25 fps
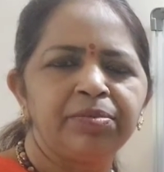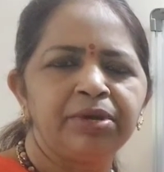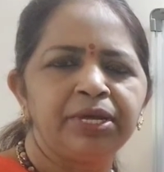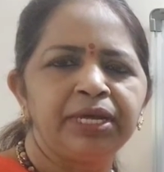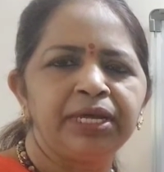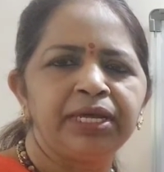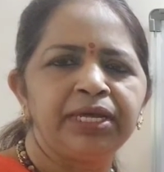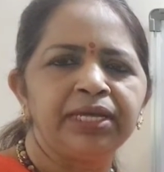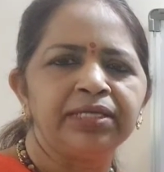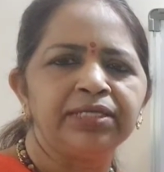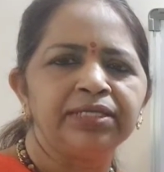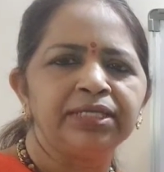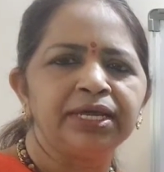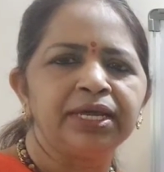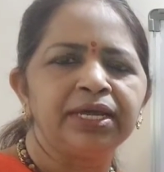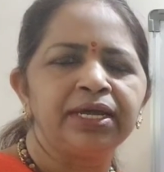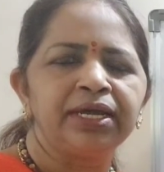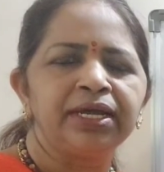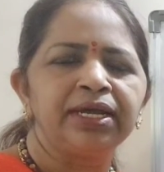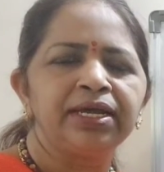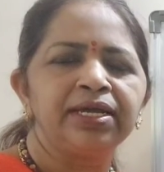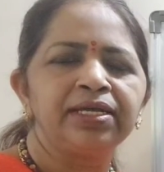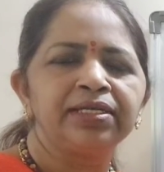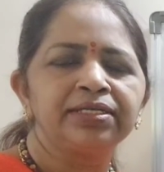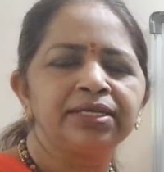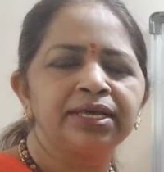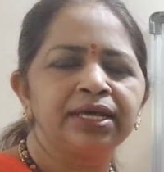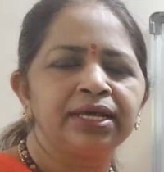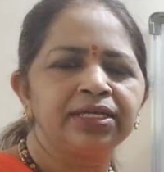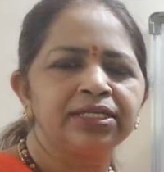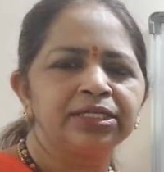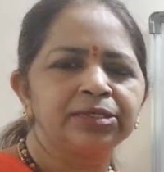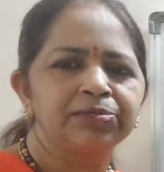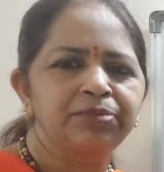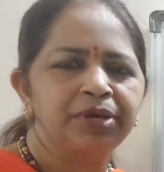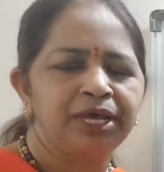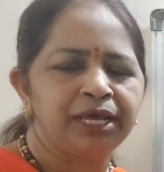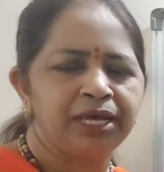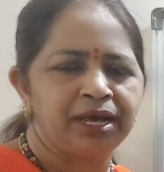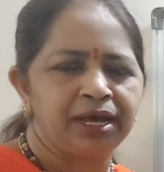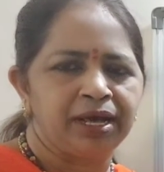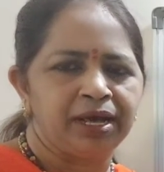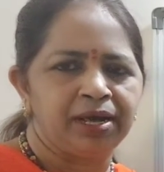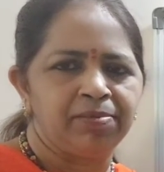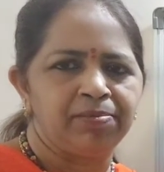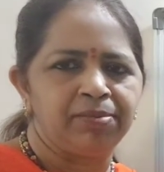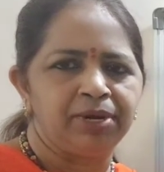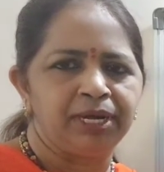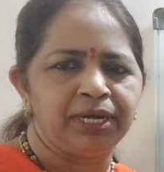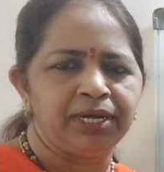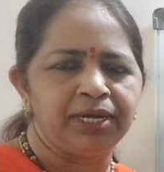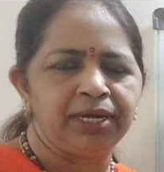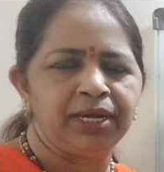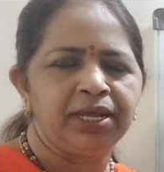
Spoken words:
means it is sp carbon.